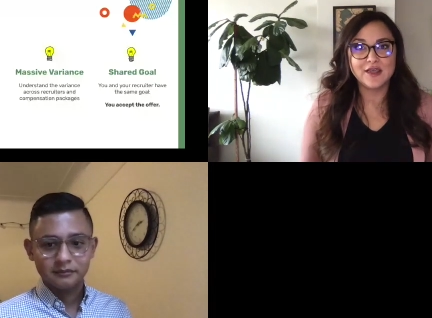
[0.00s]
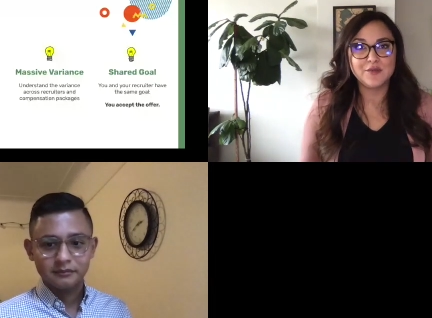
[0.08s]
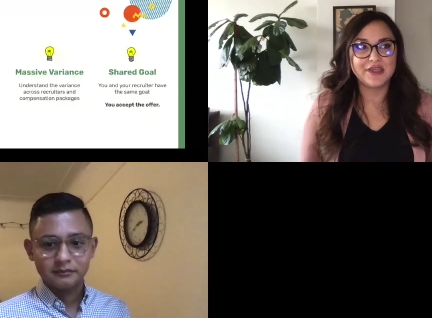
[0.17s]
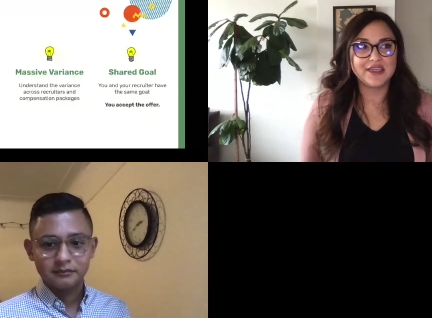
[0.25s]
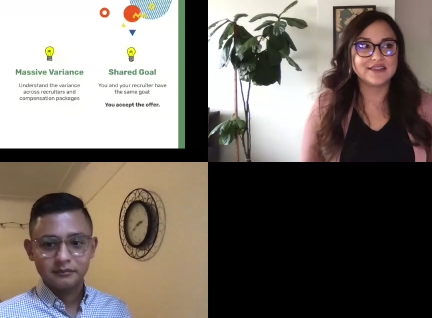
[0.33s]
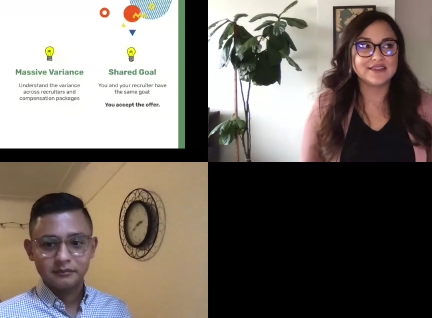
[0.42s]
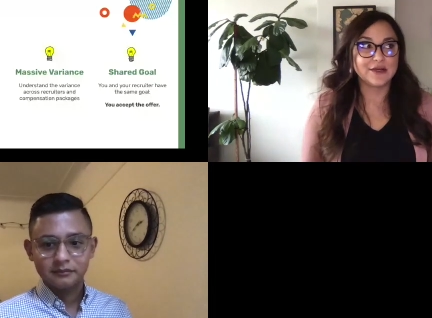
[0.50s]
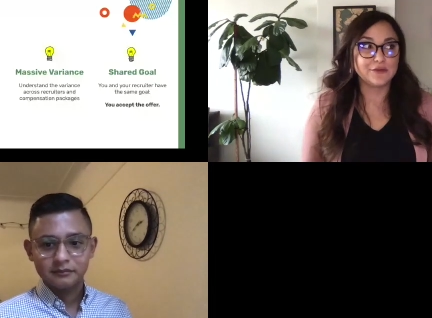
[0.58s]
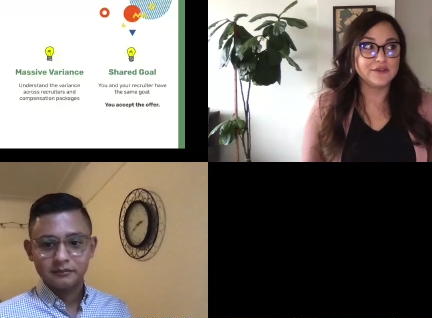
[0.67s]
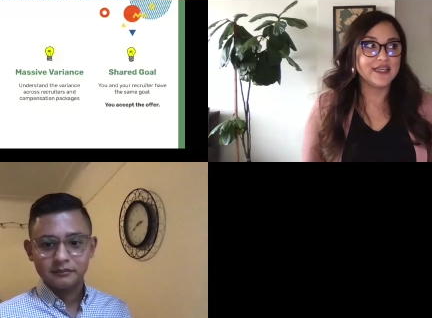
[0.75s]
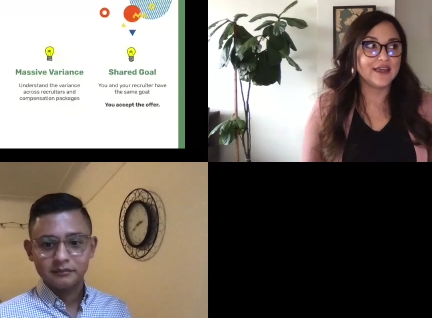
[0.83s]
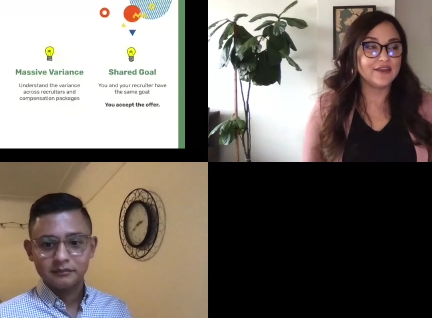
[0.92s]
Speaker 1: because I
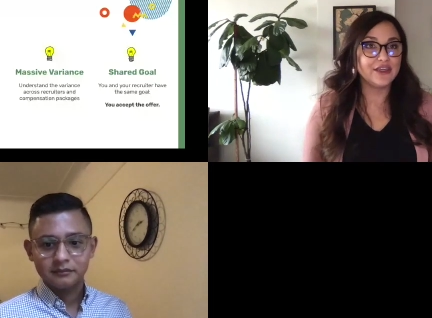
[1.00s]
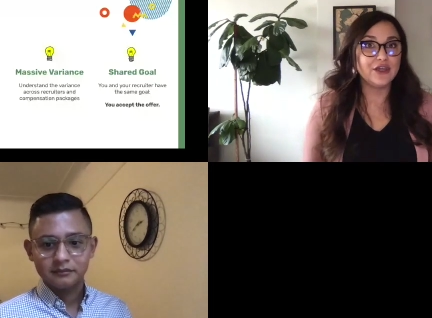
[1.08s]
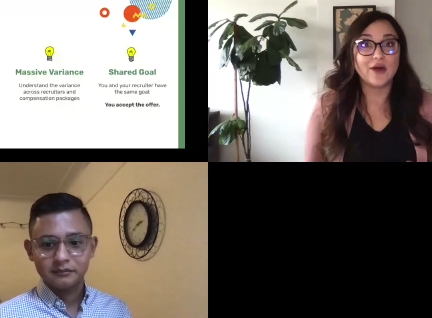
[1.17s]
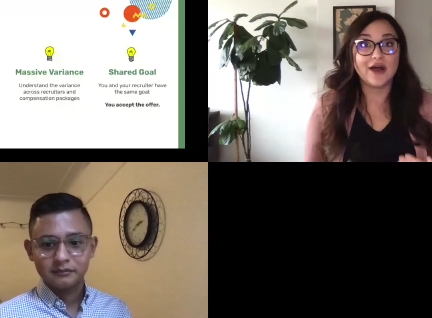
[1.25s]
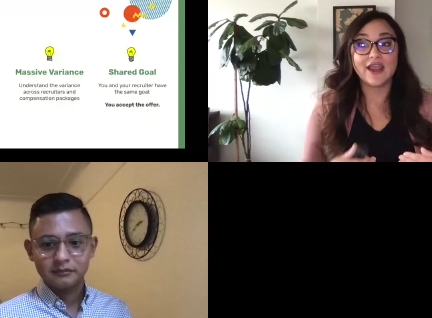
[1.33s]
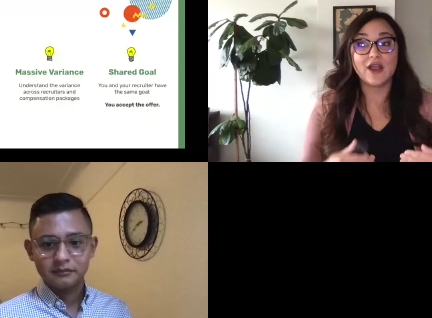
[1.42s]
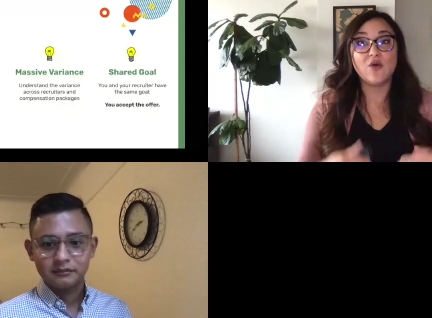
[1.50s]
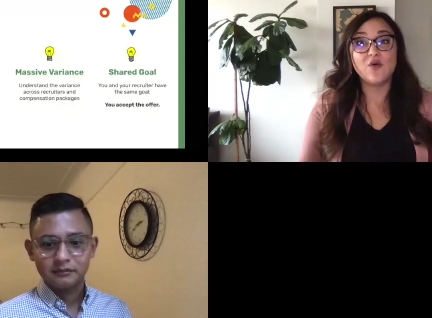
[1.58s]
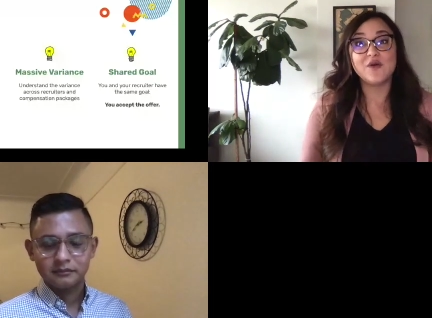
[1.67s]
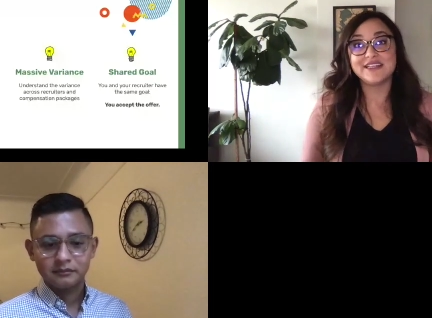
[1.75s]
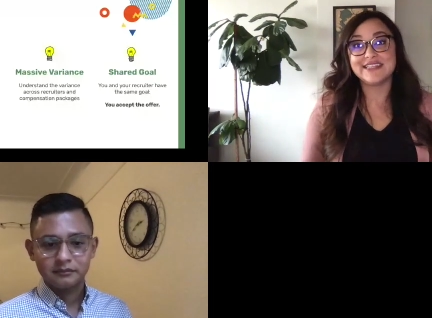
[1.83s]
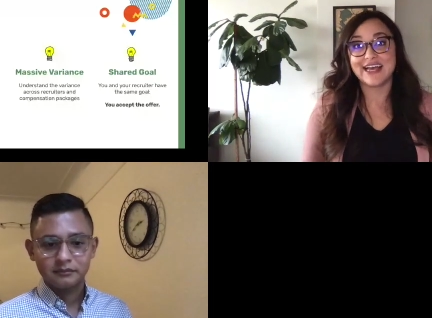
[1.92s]
will tell you, I
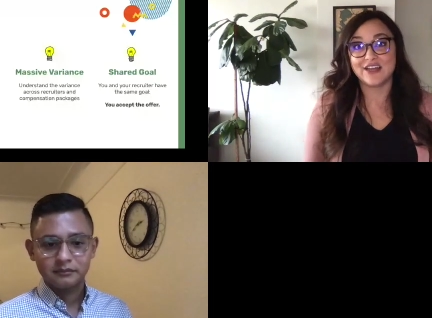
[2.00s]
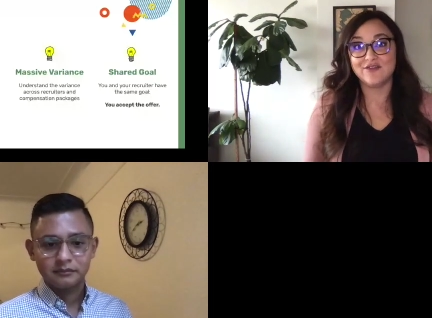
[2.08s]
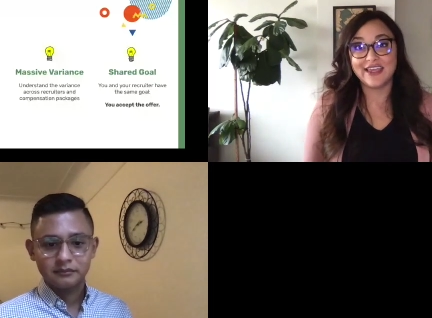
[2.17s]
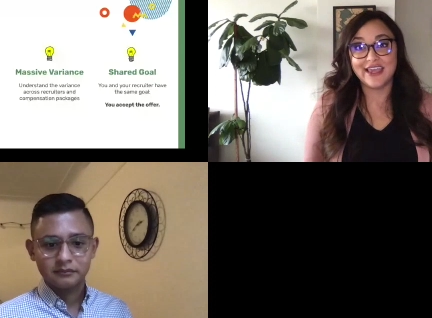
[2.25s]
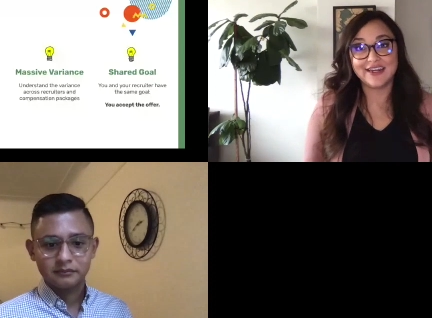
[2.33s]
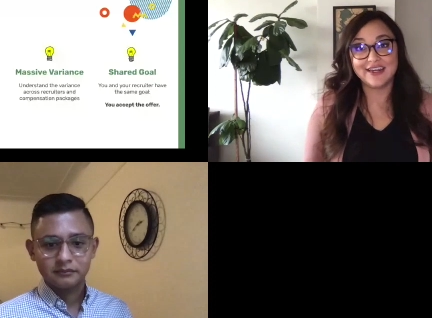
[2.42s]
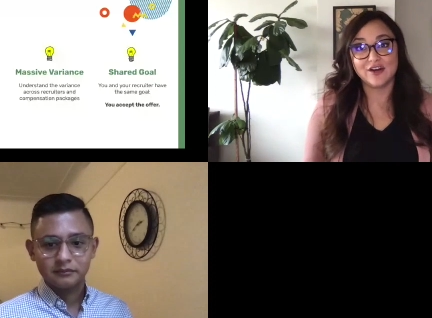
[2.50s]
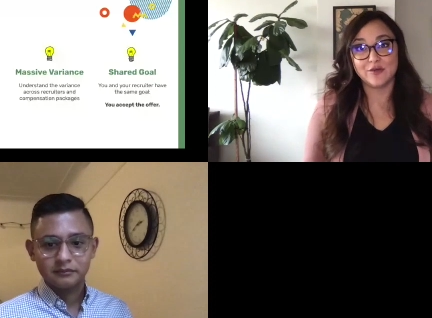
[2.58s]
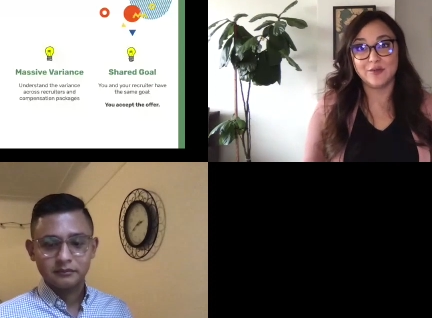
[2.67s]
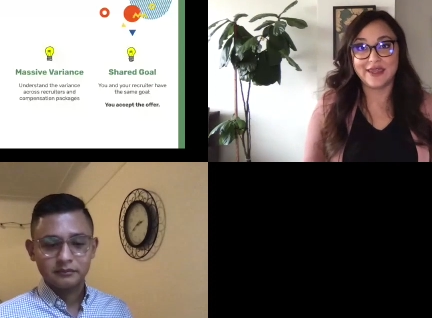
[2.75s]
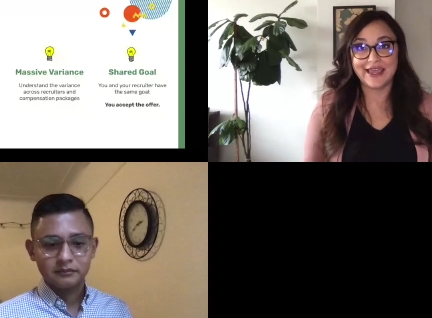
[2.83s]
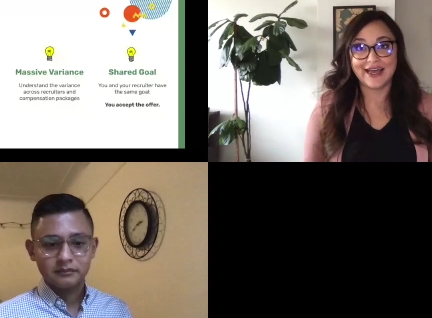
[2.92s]
always advocated
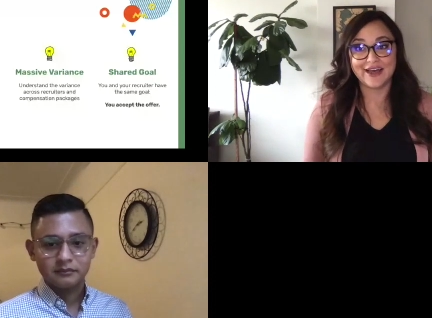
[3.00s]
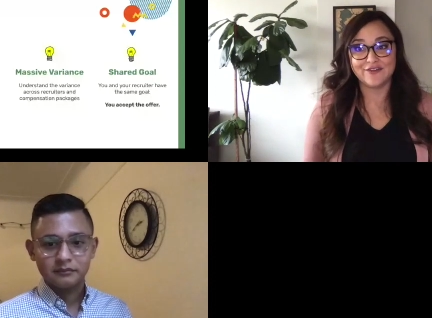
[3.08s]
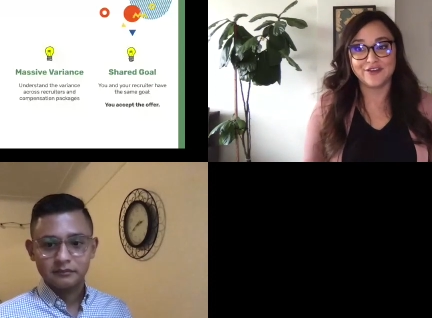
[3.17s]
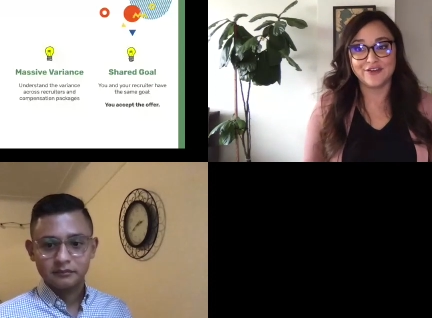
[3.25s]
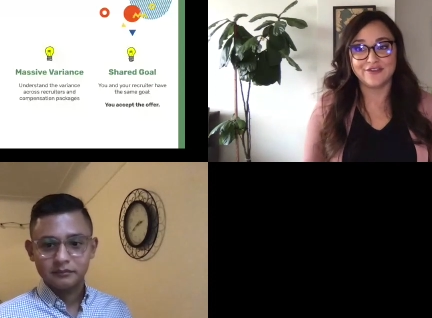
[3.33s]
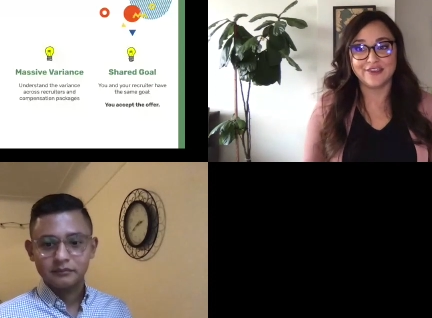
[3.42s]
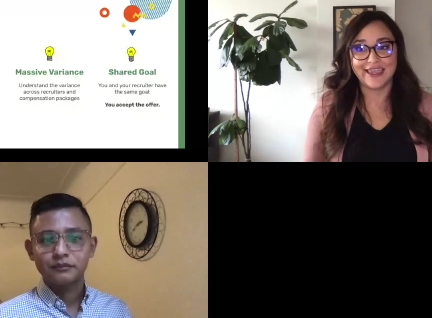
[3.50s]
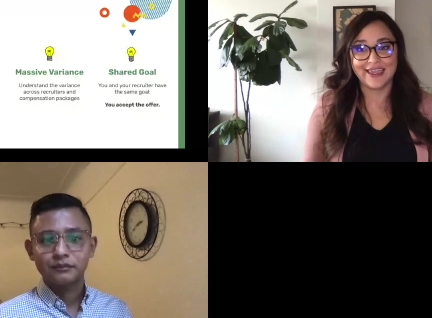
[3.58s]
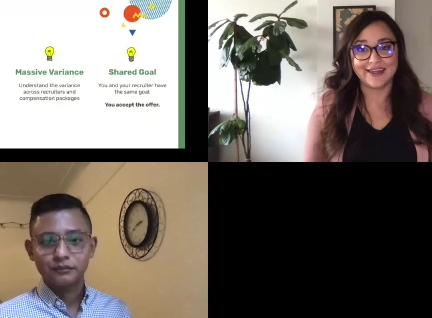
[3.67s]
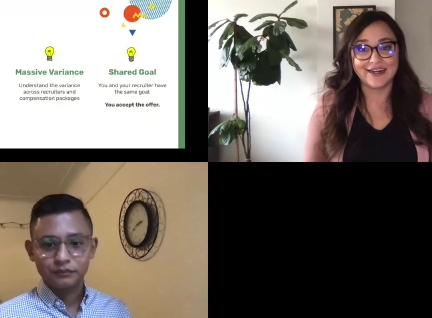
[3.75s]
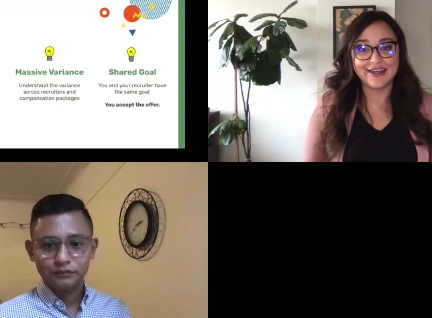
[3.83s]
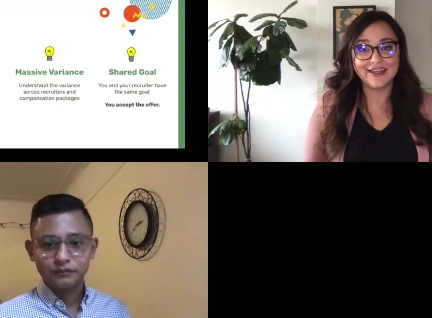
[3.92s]
on behalf of the
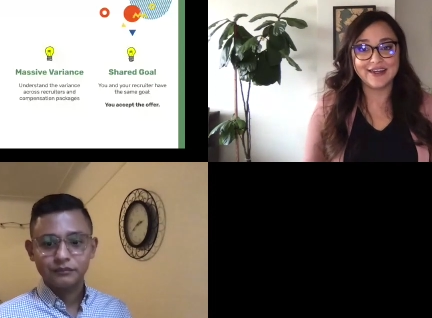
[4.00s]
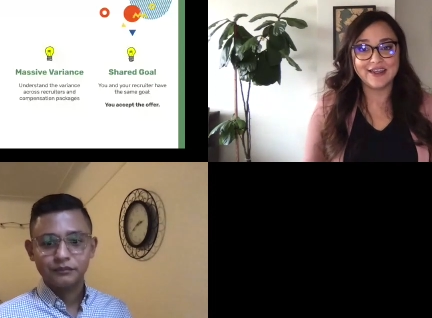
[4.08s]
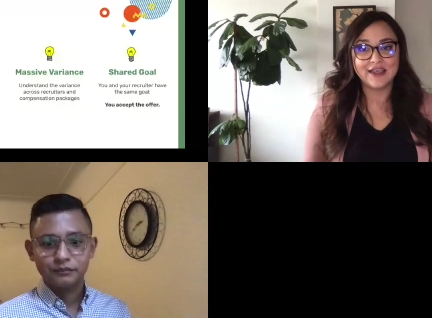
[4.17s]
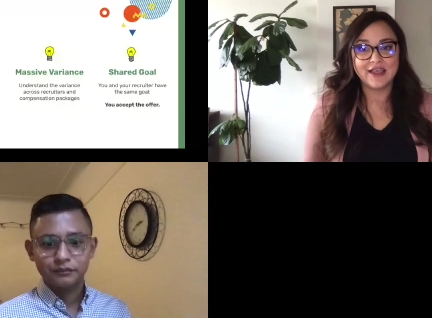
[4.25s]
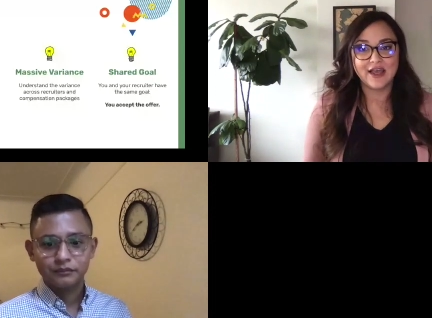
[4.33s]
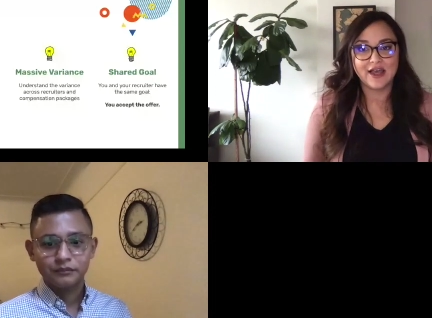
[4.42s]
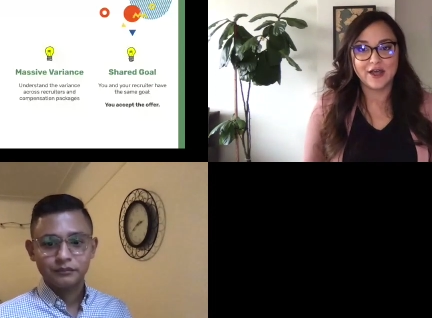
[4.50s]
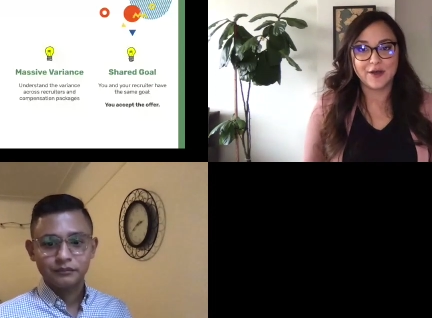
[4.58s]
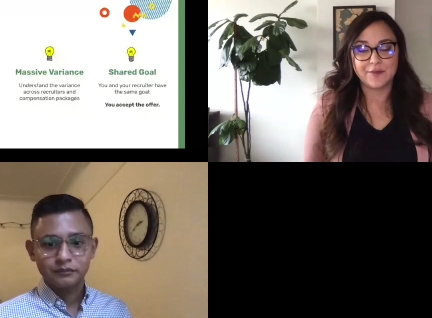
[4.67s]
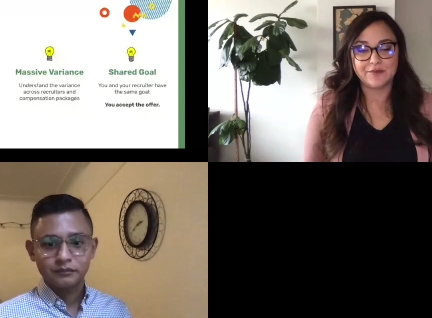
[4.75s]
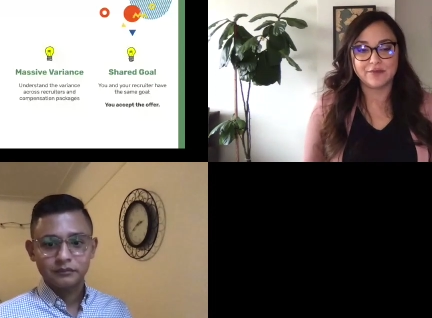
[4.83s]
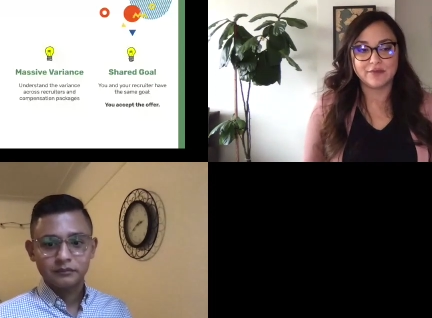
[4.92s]
candidate
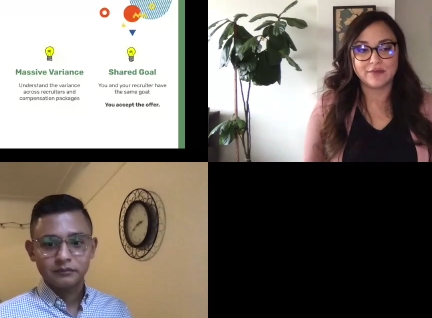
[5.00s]
um,